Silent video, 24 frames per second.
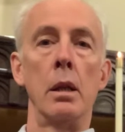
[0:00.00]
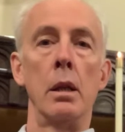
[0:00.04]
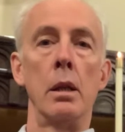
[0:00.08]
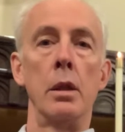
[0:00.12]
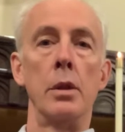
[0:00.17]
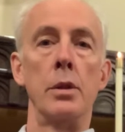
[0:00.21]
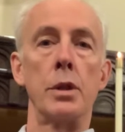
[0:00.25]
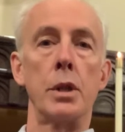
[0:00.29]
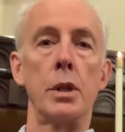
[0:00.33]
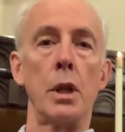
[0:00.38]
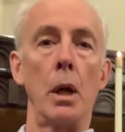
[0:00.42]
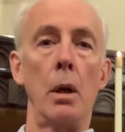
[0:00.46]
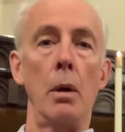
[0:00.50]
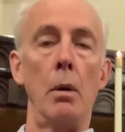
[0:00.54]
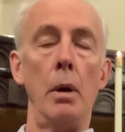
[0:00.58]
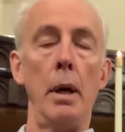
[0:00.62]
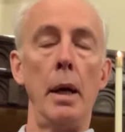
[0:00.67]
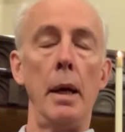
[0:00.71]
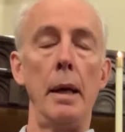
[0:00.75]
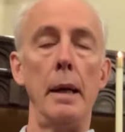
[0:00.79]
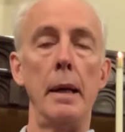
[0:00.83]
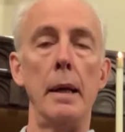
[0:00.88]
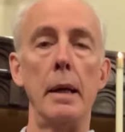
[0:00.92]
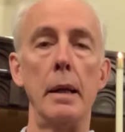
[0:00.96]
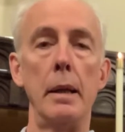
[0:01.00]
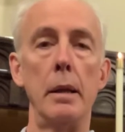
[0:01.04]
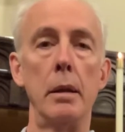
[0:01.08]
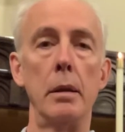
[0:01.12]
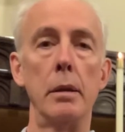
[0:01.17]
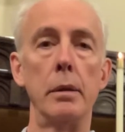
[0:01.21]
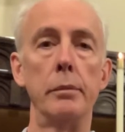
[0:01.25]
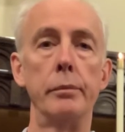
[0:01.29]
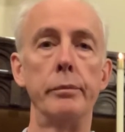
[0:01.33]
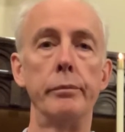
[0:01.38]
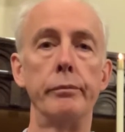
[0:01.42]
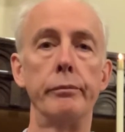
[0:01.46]
So
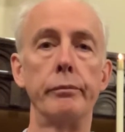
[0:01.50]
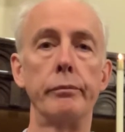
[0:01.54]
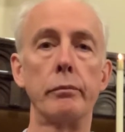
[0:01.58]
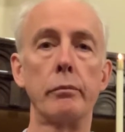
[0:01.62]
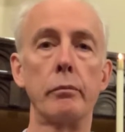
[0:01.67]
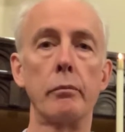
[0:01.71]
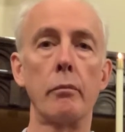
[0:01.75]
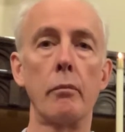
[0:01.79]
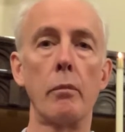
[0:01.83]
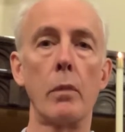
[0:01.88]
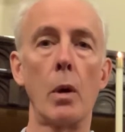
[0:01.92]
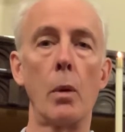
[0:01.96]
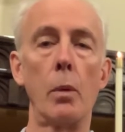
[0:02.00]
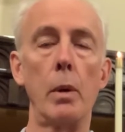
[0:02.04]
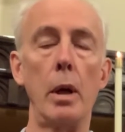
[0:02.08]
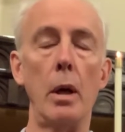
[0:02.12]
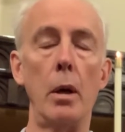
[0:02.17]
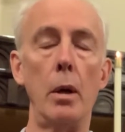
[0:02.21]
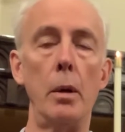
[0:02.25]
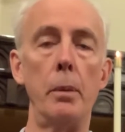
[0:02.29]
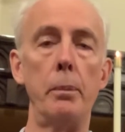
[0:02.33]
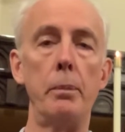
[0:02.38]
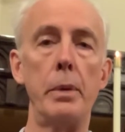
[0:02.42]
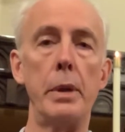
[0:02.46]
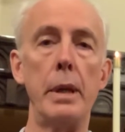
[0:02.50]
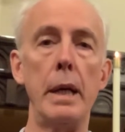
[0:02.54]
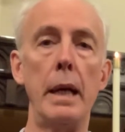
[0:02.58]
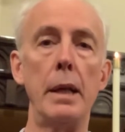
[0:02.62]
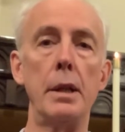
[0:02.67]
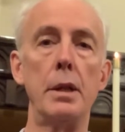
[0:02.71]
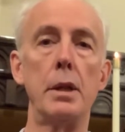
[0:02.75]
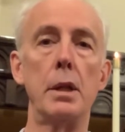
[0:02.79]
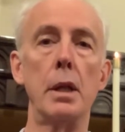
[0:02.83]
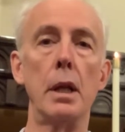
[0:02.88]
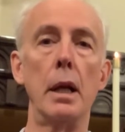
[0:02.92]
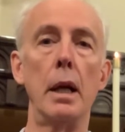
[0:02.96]
we hope
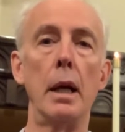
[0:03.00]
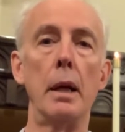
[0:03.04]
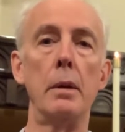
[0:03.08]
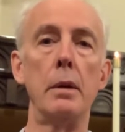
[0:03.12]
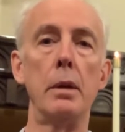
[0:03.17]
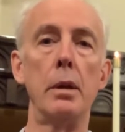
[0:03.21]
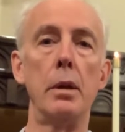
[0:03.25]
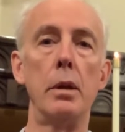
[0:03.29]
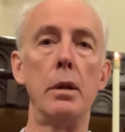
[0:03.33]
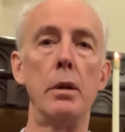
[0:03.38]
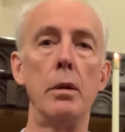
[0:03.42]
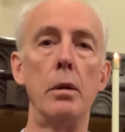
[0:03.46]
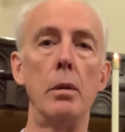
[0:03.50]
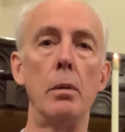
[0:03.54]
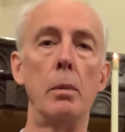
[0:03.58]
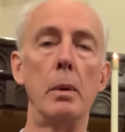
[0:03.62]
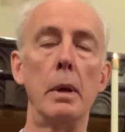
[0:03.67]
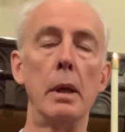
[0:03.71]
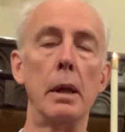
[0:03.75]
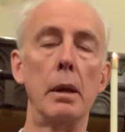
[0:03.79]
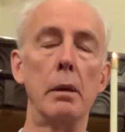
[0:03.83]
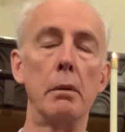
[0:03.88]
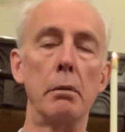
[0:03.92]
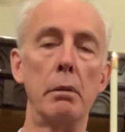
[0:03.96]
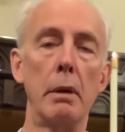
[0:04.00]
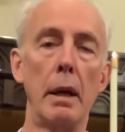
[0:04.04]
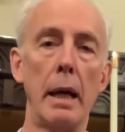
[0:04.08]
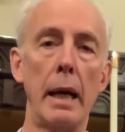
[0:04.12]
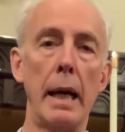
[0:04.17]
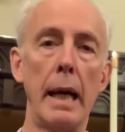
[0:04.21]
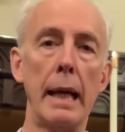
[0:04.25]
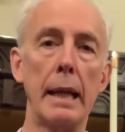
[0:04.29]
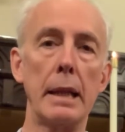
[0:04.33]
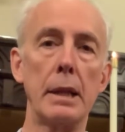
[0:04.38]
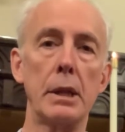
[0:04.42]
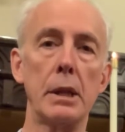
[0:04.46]
that uh, you will
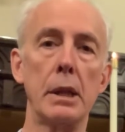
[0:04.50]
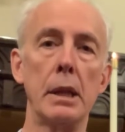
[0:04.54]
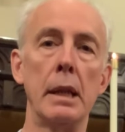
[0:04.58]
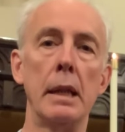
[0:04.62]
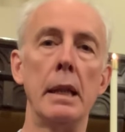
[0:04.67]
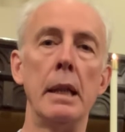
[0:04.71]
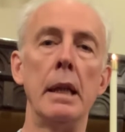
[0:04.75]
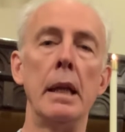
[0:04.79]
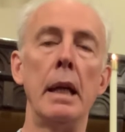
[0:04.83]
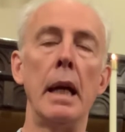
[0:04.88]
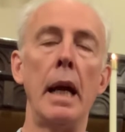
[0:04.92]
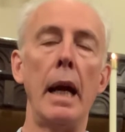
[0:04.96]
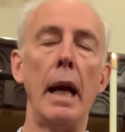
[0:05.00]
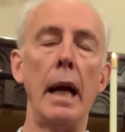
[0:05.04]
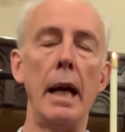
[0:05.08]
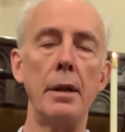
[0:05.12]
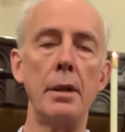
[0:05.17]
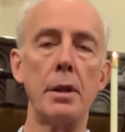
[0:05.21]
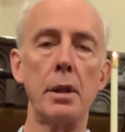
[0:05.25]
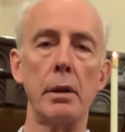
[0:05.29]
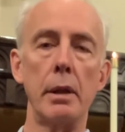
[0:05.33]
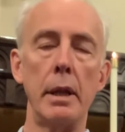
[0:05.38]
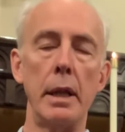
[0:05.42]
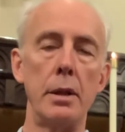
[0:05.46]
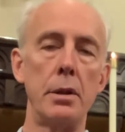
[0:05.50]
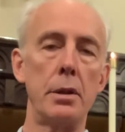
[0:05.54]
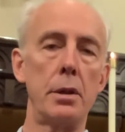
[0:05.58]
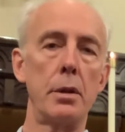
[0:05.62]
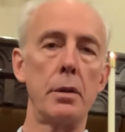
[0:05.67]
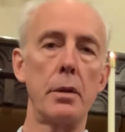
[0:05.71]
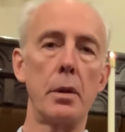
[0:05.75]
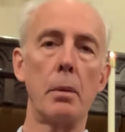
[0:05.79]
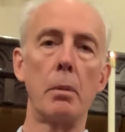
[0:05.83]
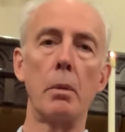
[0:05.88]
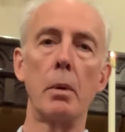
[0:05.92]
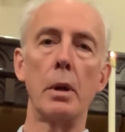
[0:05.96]
relax, enter into
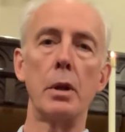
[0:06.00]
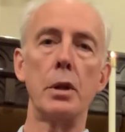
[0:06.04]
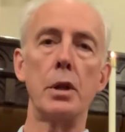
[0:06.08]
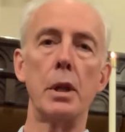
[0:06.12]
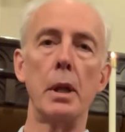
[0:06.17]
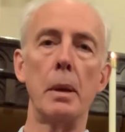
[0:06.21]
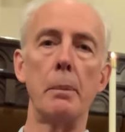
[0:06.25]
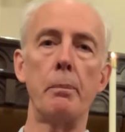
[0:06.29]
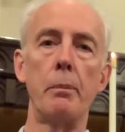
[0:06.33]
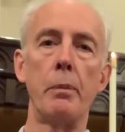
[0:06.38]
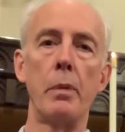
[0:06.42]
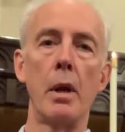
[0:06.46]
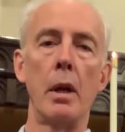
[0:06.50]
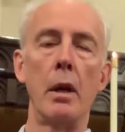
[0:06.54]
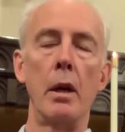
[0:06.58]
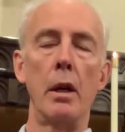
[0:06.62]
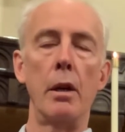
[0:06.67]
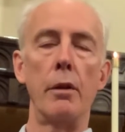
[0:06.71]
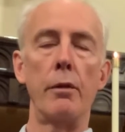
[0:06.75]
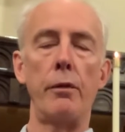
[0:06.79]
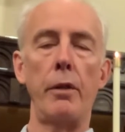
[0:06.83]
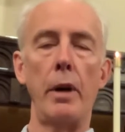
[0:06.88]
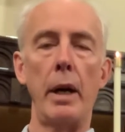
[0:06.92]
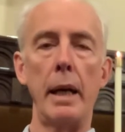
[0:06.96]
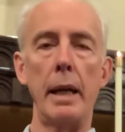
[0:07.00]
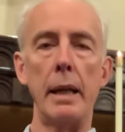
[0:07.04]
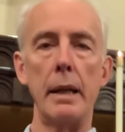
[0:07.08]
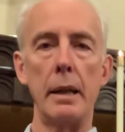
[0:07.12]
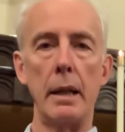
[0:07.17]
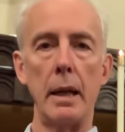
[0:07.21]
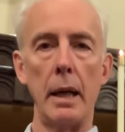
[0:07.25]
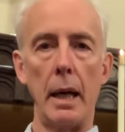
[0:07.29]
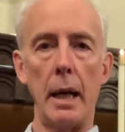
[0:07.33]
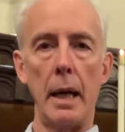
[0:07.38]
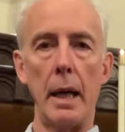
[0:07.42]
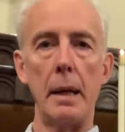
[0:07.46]
the worship, find
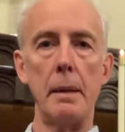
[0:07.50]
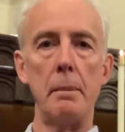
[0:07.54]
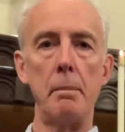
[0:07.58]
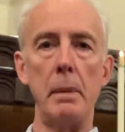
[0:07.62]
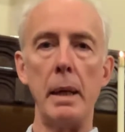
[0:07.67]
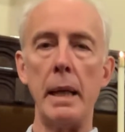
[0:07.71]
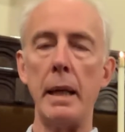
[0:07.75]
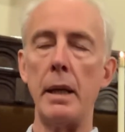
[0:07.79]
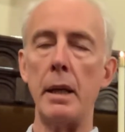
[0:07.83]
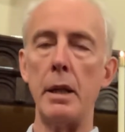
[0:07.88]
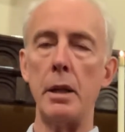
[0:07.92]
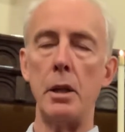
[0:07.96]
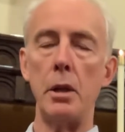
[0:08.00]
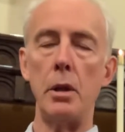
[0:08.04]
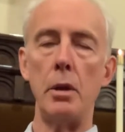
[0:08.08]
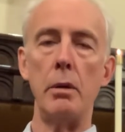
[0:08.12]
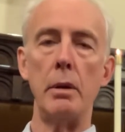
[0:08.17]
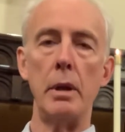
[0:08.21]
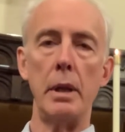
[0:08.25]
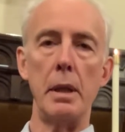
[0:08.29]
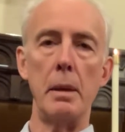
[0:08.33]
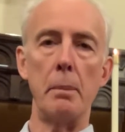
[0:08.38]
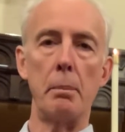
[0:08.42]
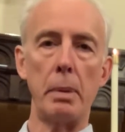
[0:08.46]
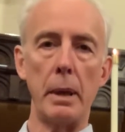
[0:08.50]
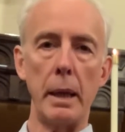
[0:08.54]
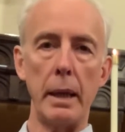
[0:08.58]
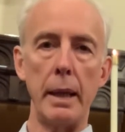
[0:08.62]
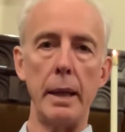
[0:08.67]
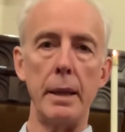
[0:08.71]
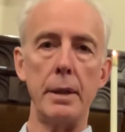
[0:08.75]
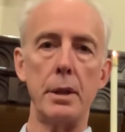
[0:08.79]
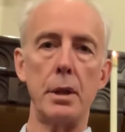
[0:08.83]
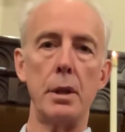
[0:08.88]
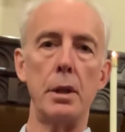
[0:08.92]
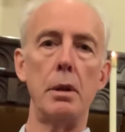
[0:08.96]
God meeting you in the
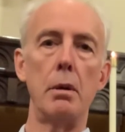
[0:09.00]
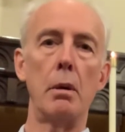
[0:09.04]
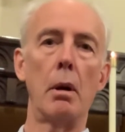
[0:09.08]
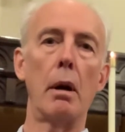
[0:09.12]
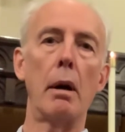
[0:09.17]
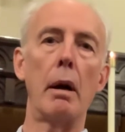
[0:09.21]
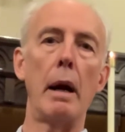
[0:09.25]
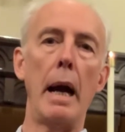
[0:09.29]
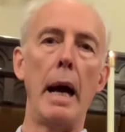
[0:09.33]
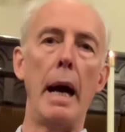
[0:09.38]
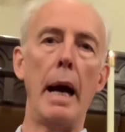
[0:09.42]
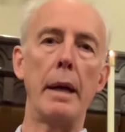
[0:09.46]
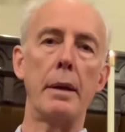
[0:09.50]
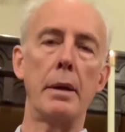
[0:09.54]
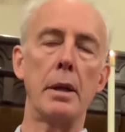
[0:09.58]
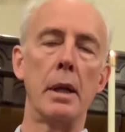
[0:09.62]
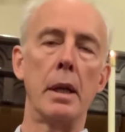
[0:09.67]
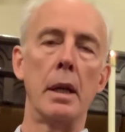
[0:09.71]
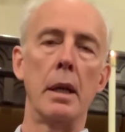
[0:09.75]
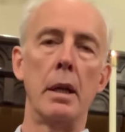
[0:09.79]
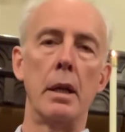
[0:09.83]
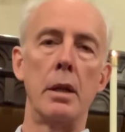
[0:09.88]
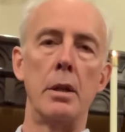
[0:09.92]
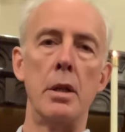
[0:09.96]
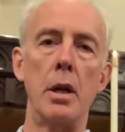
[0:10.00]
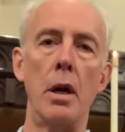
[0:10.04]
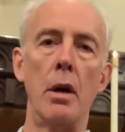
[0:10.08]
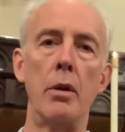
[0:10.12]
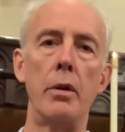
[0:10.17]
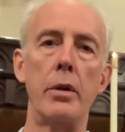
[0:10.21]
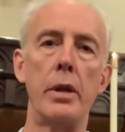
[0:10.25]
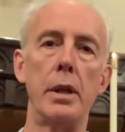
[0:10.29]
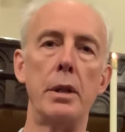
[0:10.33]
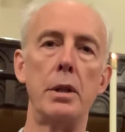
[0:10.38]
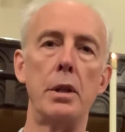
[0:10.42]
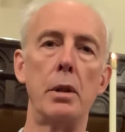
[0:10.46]
place you are at. Know
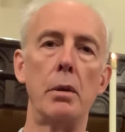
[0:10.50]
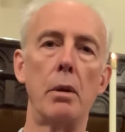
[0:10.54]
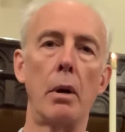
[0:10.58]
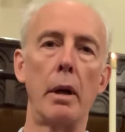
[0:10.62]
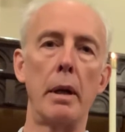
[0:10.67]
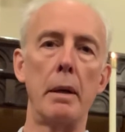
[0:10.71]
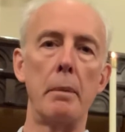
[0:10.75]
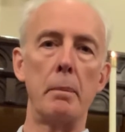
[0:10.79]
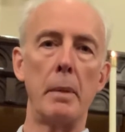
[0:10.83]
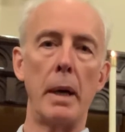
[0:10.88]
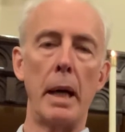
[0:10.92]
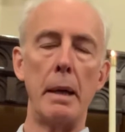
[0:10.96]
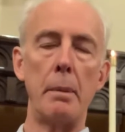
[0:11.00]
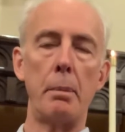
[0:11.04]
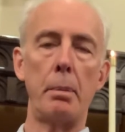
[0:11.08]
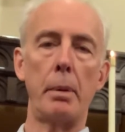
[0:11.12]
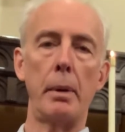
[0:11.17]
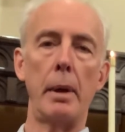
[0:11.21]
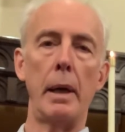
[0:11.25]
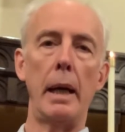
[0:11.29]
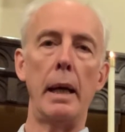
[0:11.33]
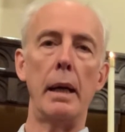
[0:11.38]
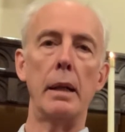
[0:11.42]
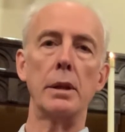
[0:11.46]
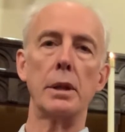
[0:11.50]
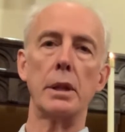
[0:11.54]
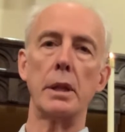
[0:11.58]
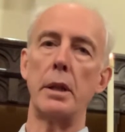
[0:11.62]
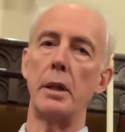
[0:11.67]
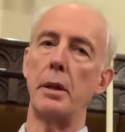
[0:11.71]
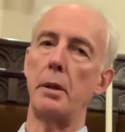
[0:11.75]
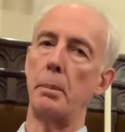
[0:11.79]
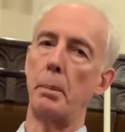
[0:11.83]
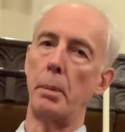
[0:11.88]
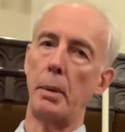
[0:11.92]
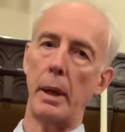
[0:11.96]
that you are in my prayers and
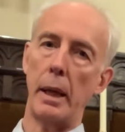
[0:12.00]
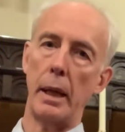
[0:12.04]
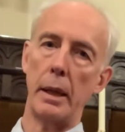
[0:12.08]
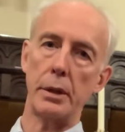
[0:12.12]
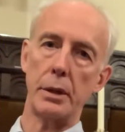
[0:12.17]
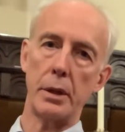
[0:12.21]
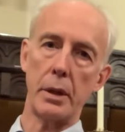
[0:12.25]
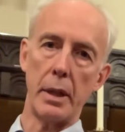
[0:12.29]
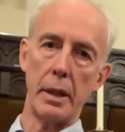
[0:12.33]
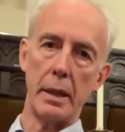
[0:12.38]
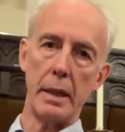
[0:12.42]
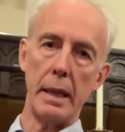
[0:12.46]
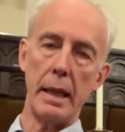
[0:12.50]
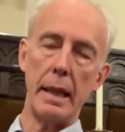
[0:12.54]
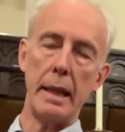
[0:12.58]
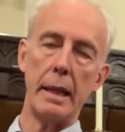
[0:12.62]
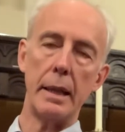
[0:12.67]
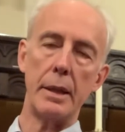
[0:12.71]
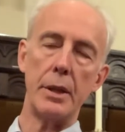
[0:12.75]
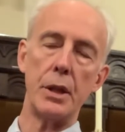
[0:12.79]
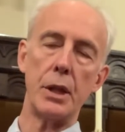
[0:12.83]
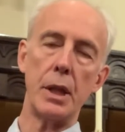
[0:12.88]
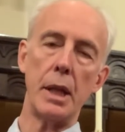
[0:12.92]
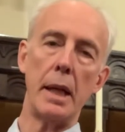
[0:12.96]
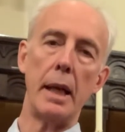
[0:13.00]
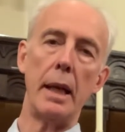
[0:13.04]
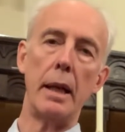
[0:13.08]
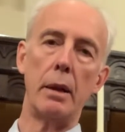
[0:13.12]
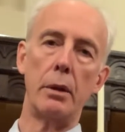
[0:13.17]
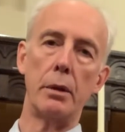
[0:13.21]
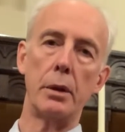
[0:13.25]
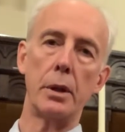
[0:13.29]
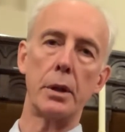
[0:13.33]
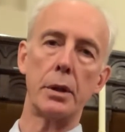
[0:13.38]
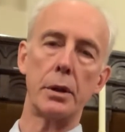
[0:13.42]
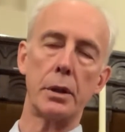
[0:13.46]
in the prayers of the deacons and
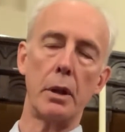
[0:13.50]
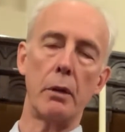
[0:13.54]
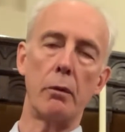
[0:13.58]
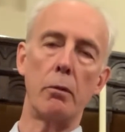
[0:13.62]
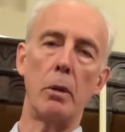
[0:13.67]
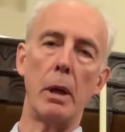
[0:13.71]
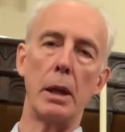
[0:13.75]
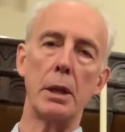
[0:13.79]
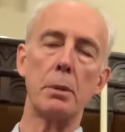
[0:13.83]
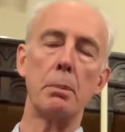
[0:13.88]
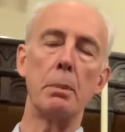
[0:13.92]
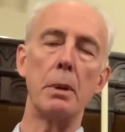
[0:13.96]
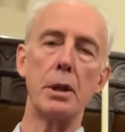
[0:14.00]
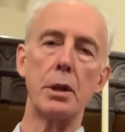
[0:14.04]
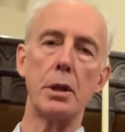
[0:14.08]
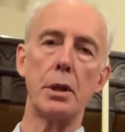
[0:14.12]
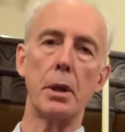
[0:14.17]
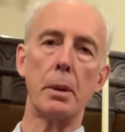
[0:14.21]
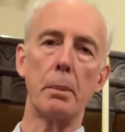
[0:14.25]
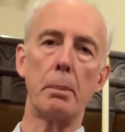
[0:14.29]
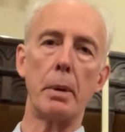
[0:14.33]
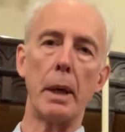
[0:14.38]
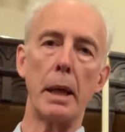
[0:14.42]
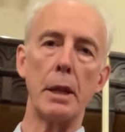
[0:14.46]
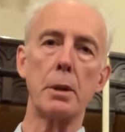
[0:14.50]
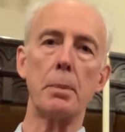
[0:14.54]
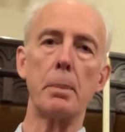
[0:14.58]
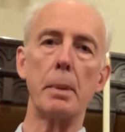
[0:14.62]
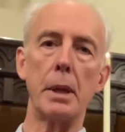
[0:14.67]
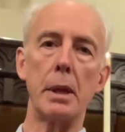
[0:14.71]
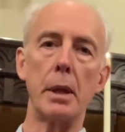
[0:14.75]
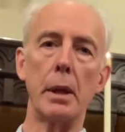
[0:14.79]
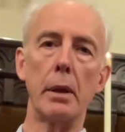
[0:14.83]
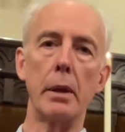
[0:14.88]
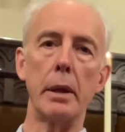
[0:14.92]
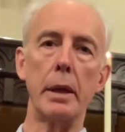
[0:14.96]
elders of Westminster
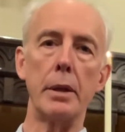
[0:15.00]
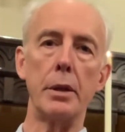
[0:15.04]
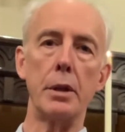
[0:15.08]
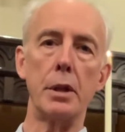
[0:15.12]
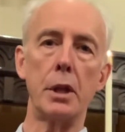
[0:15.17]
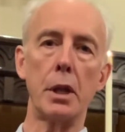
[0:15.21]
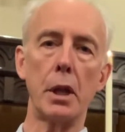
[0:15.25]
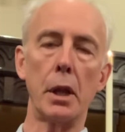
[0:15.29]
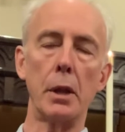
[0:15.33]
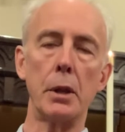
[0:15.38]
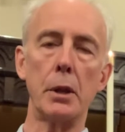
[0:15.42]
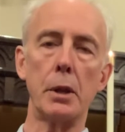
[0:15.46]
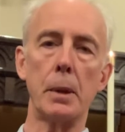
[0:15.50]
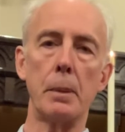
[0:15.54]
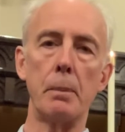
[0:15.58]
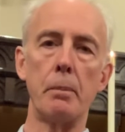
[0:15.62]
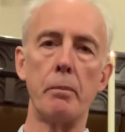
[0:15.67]
Presbyterian Church.